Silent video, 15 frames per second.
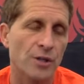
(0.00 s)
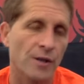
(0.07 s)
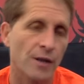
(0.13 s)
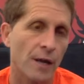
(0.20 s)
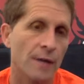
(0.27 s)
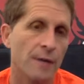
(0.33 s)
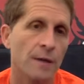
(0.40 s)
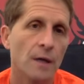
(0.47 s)
And
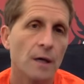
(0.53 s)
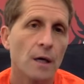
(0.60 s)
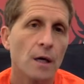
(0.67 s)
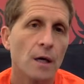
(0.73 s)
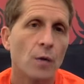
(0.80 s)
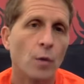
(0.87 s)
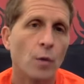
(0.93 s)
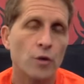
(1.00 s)
then
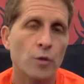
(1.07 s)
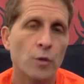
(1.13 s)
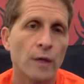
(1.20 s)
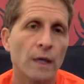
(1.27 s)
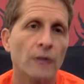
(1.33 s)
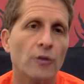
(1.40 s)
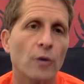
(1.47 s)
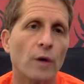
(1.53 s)
once we
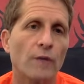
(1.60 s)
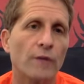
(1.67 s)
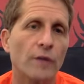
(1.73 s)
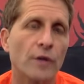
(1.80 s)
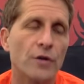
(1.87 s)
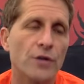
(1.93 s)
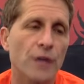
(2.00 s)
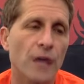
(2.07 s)
get to our
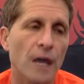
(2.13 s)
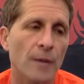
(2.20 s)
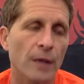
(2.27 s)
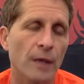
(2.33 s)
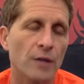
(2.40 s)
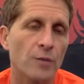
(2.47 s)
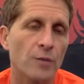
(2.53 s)
first game against